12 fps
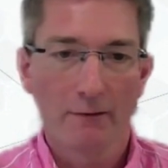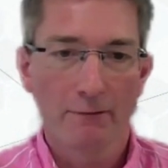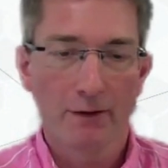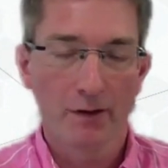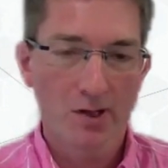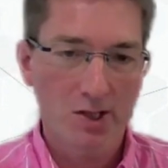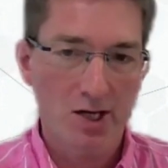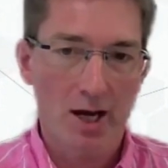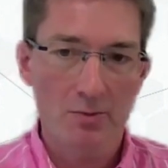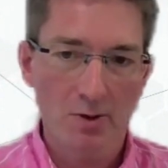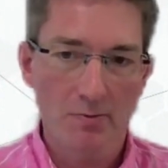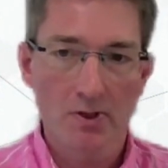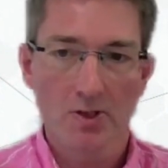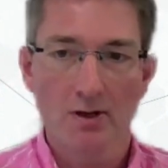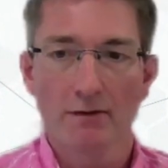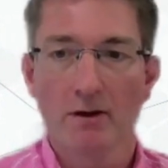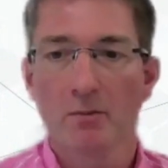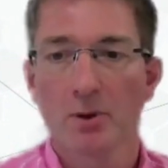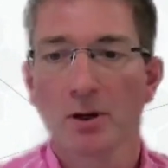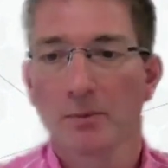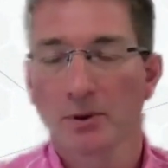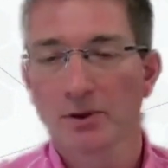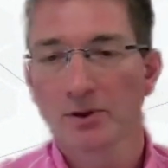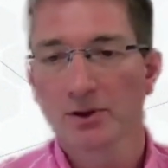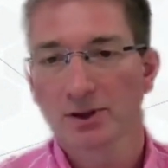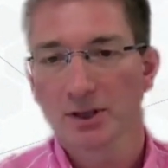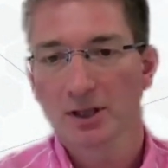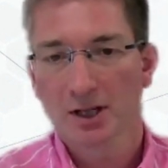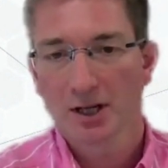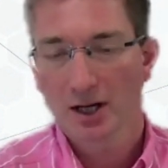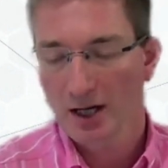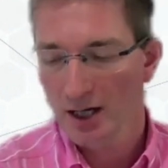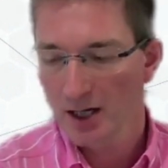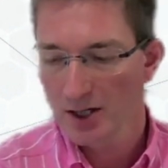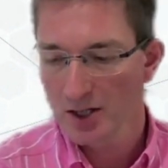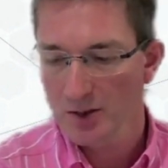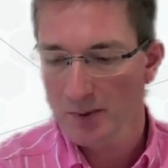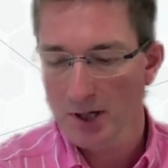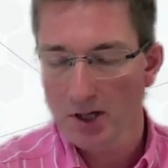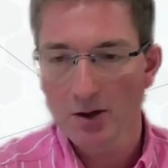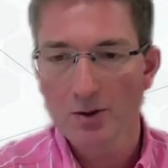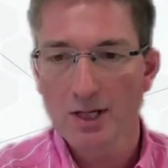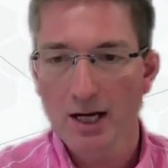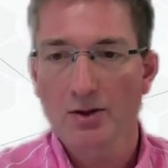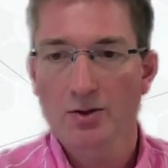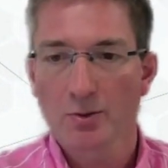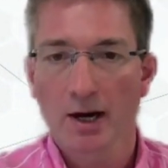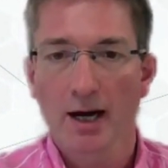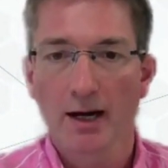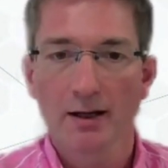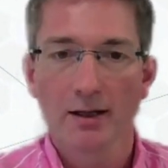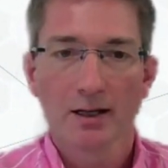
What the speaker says: for the same specific purpose as it's been used elsewhere.